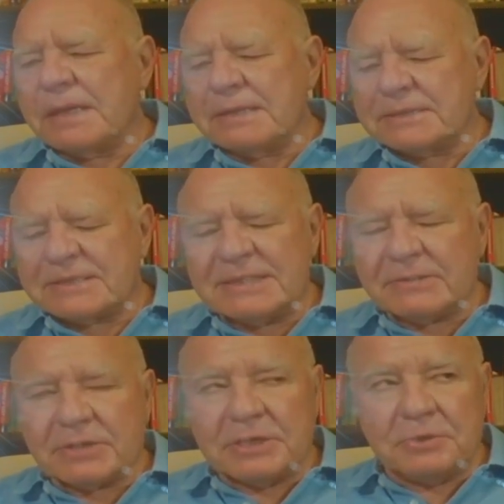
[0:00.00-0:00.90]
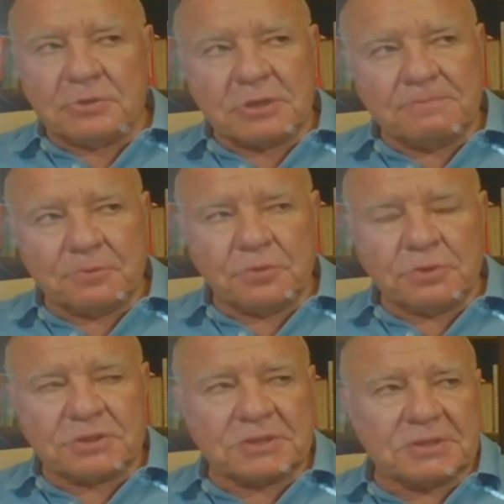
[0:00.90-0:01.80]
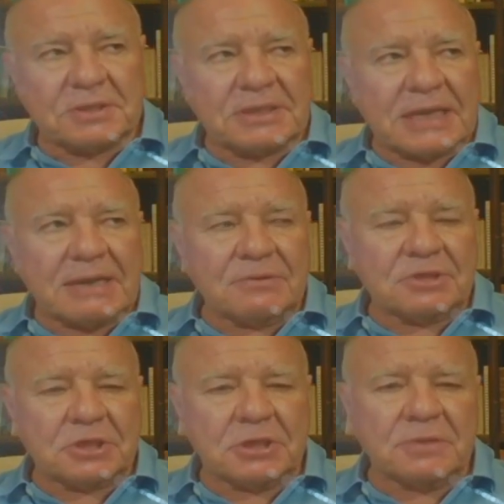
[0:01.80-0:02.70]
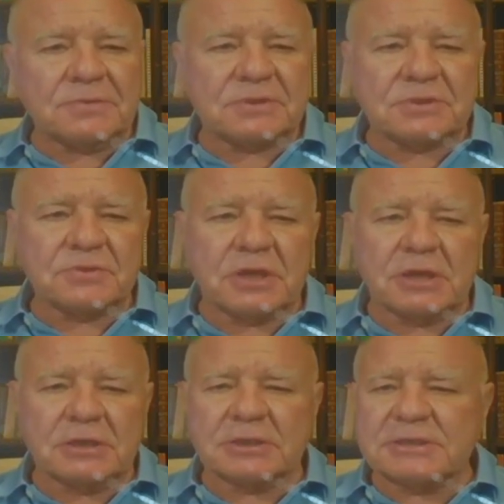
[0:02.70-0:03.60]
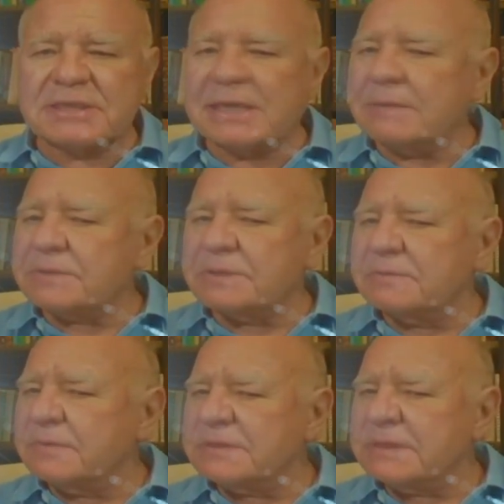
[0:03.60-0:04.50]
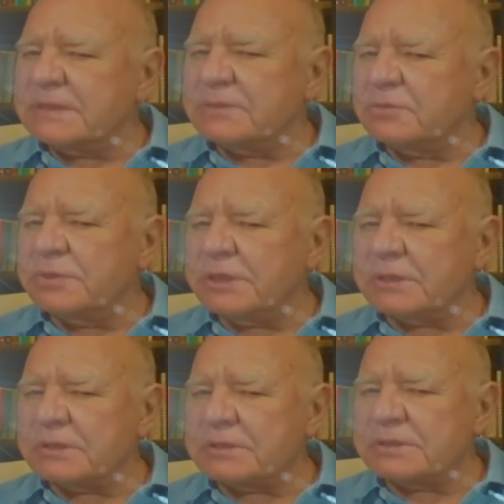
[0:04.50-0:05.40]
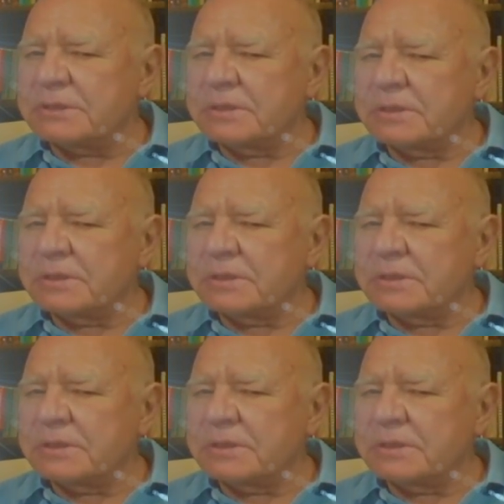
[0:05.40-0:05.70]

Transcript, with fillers: in theory, you can boost the Dow Jones to 100,000 within two years.